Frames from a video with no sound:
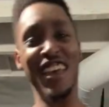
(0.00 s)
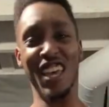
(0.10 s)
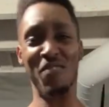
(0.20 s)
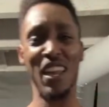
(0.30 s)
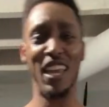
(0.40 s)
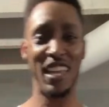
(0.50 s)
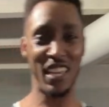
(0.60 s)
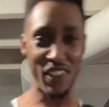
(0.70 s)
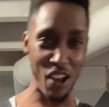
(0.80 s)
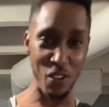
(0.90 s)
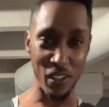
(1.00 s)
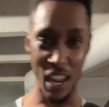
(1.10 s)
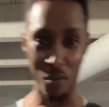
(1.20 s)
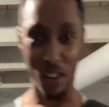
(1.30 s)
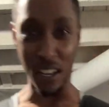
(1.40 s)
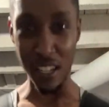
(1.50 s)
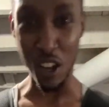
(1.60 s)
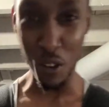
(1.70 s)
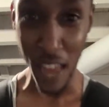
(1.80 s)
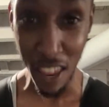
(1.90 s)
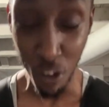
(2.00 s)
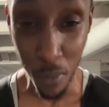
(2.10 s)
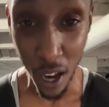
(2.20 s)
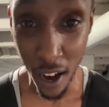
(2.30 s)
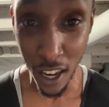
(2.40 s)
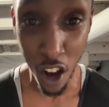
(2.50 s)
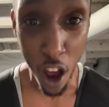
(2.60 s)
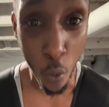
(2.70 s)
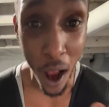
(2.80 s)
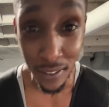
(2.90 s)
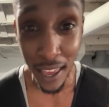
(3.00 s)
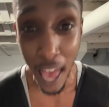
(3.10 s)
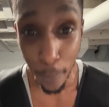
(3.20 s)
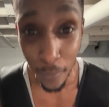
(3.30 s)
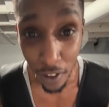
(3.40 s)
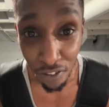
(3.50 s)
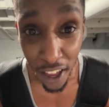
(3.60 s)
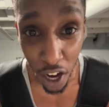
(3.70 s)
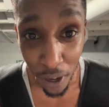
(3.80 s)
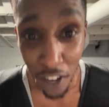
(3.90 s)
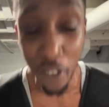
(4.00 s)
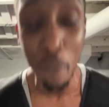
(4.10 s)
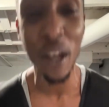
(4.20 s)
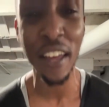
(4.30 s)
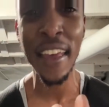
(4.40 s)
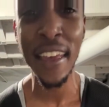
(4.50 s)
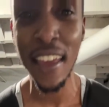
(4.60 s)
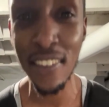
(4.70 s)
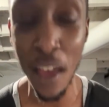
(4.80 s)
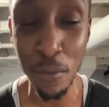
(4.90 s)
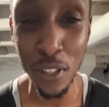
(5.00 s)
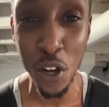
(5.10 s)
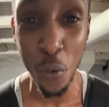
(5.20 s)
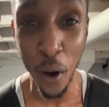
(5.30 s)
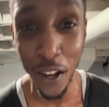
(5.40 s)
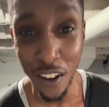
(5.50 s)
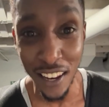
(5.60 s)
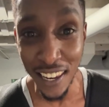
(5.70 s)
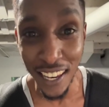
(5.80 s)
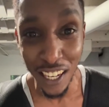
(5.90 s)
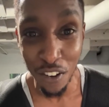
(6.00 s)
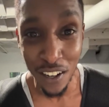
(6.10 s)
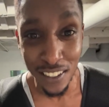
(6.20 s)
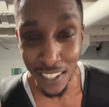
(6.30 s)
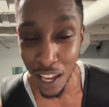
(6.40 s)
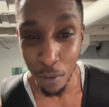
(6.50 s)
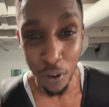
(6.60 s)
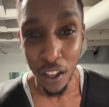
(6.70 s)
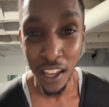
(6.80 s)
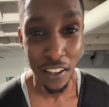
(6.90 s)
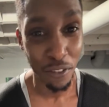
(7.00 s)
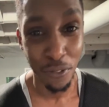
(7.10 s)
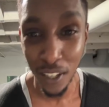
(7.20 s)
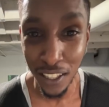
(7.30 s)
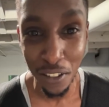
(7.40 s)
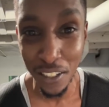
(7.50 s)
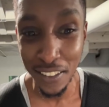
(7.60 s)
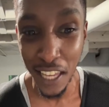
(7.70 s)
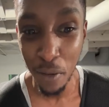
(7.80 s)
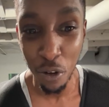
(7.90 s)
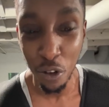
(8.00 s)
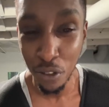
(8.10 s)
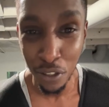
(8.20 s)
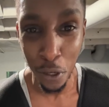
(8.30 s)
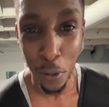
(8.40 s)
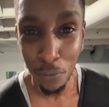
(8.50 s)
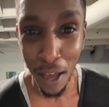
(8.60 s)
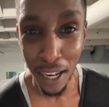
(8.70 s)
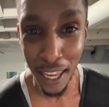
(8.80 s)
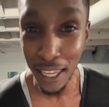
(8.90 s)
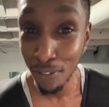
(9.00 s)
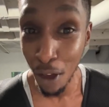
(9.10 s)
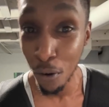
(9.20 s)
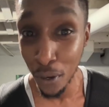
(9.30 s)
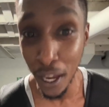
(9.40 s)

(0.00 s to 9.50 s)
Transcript: if my leg give out on camera, don't laugh at me. All right, y'all watched that happen in the fight already. All right, but I'm still working on it. The knee a little unstable, the foot a little unstable. So if my leg give out on